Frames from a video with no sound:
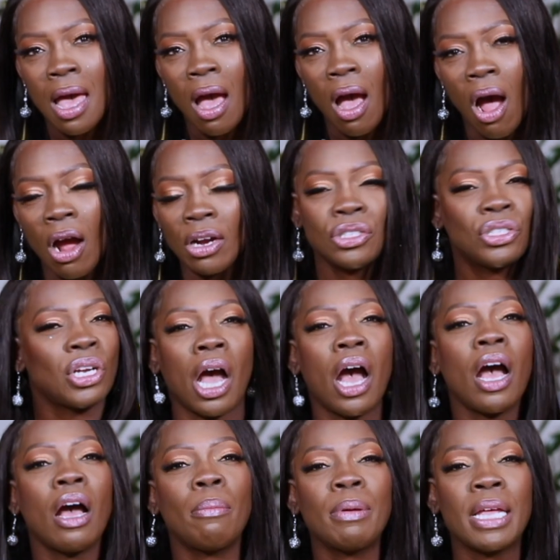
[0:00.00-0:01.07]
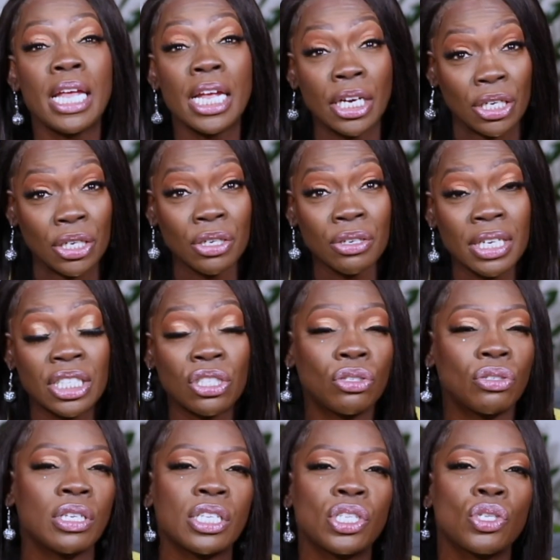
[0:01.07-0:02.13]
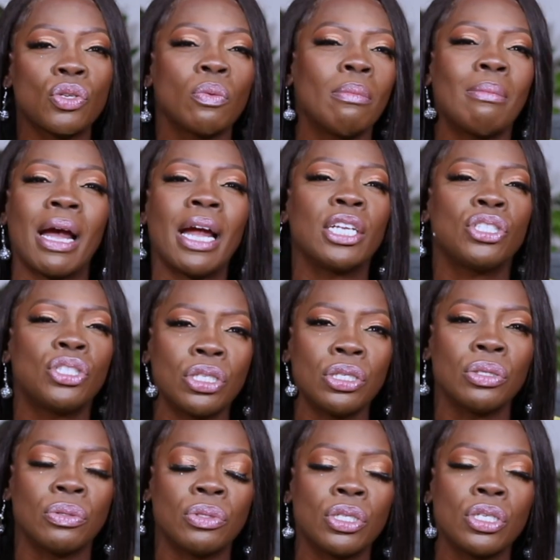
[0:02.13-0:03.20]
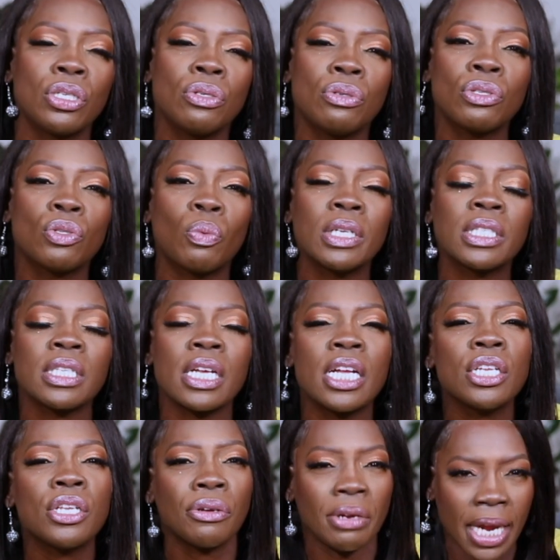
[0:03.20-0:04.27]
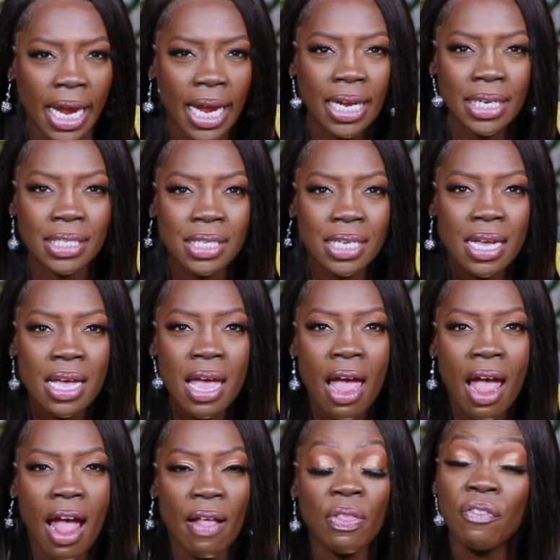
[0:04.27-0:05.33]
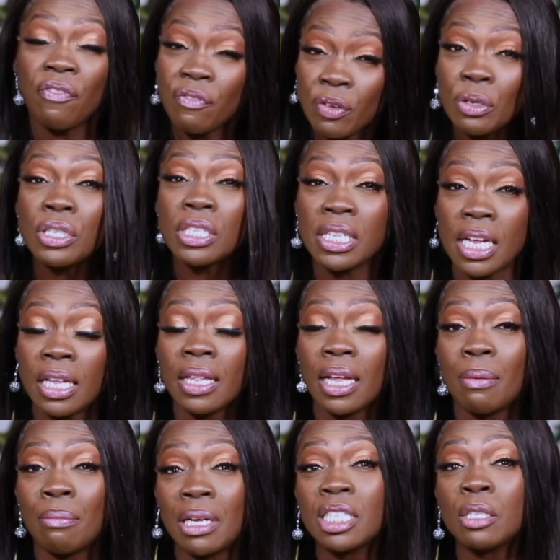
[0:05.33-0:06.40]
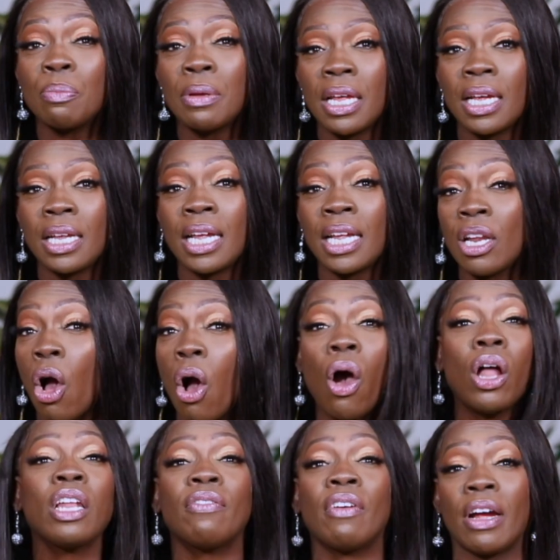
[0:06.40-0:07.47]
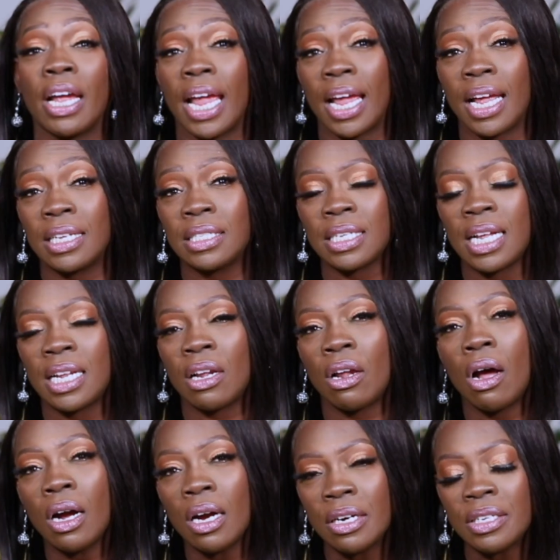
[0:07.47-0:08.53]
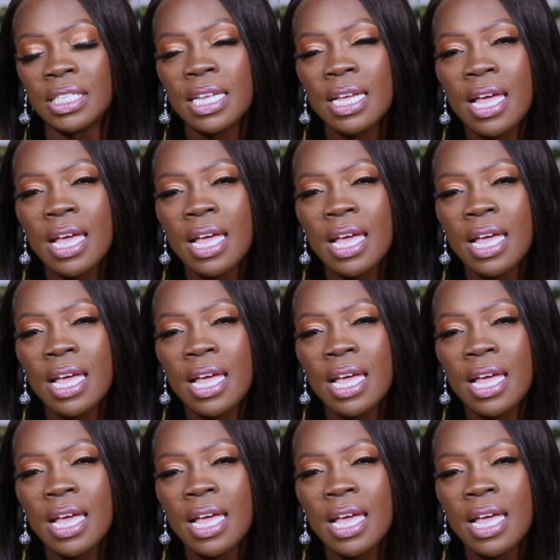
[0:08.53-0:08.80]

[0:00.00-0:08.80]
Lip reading: Our job here is just to remind you to use what's in your hands. And the first thing that must be in all of our hands and our hearts